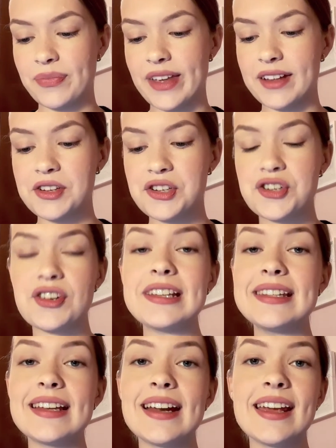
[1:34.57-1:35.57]

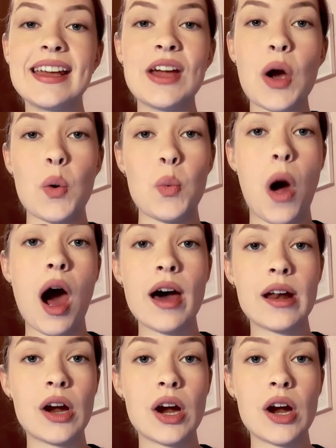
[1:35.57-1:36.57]
electricity,
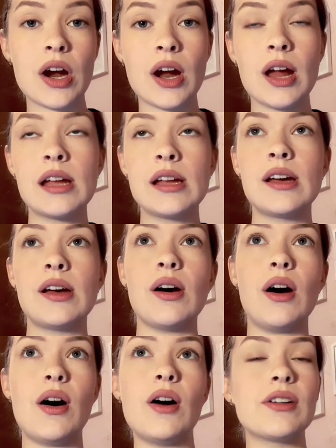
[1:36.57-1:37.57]
water,
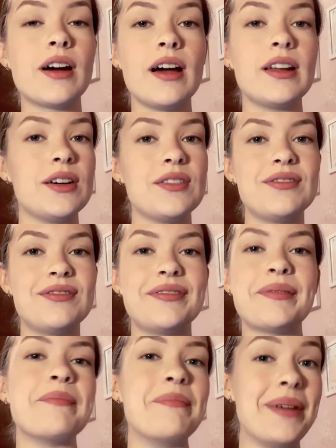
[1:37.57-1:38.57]
all kind of
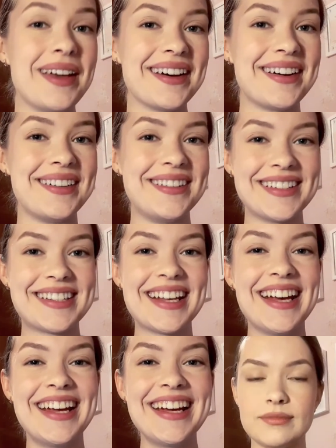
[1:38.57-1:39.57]
bills.
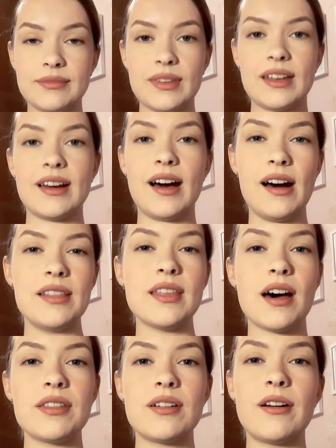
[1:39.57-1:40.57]

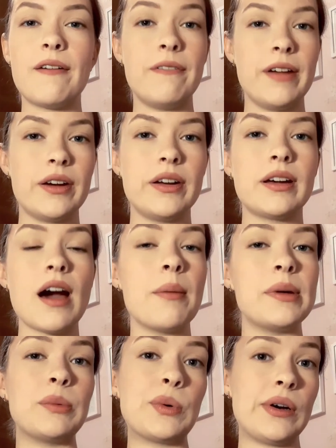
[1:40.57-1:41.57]
Another very
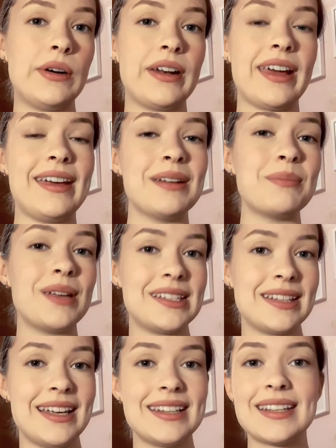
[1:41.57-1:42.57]
common word in
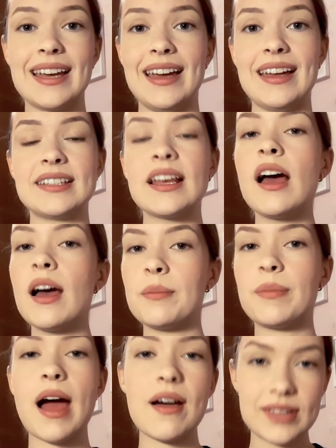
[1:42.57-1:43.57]
business is
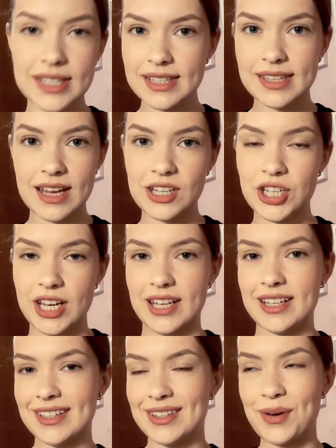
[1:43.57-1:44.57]

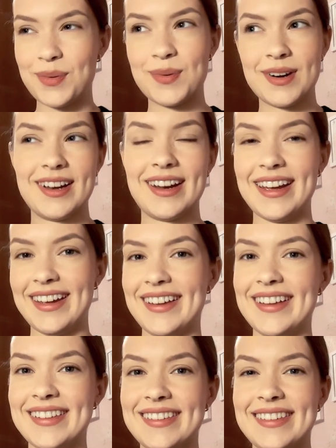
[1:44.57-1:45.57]
privatization. So what
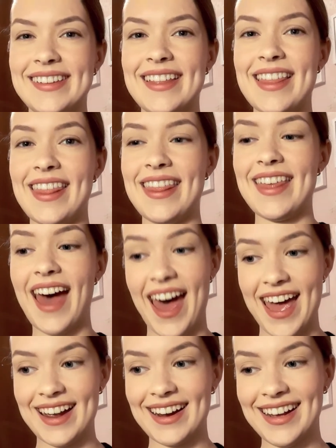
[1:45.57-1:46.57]
is that?